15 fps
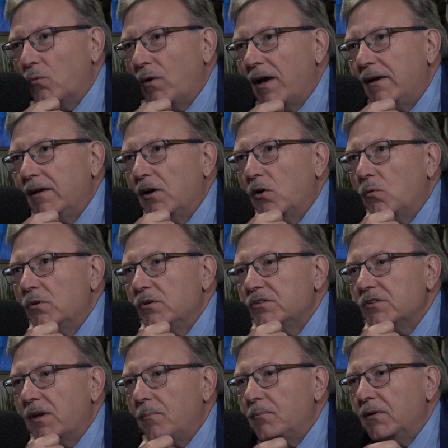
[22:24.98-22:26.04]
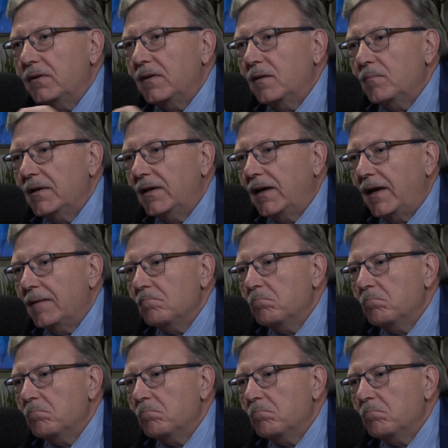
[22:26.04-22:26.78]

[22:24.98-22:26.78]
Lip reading: radio was something that became